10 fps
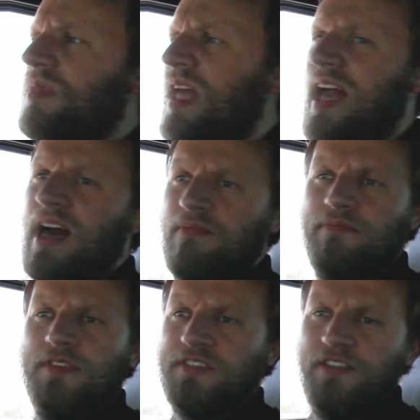And
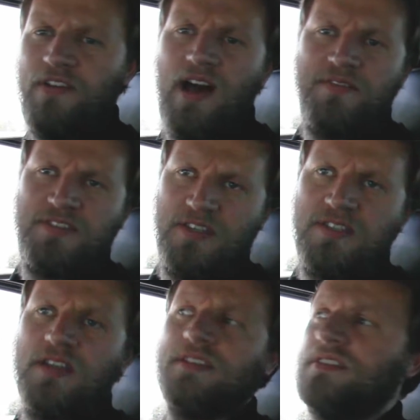the C5s,
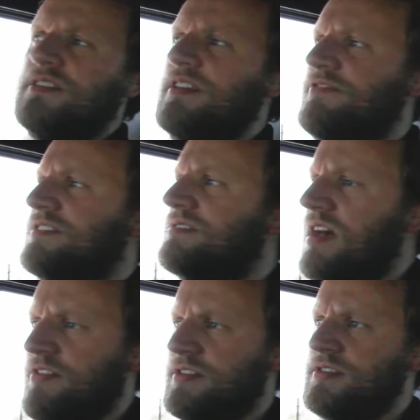C6s,
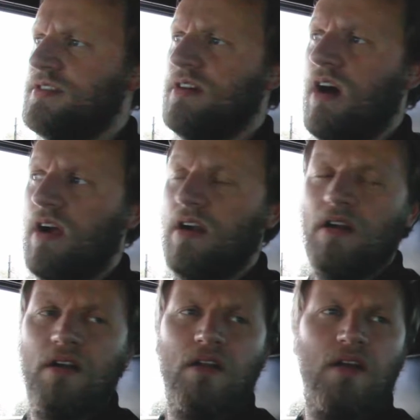C7s
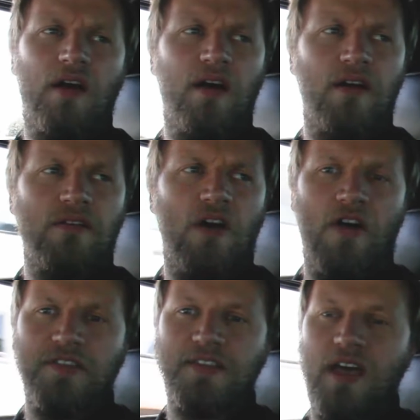are
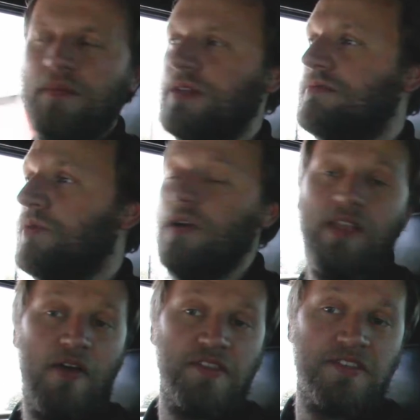all the same, and well,
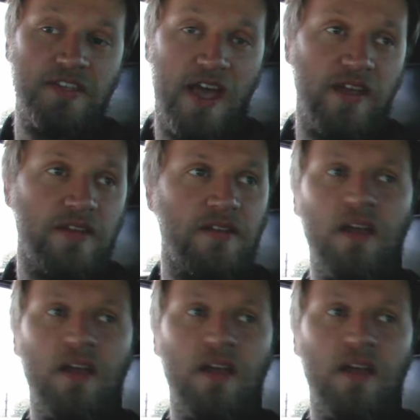now the C8,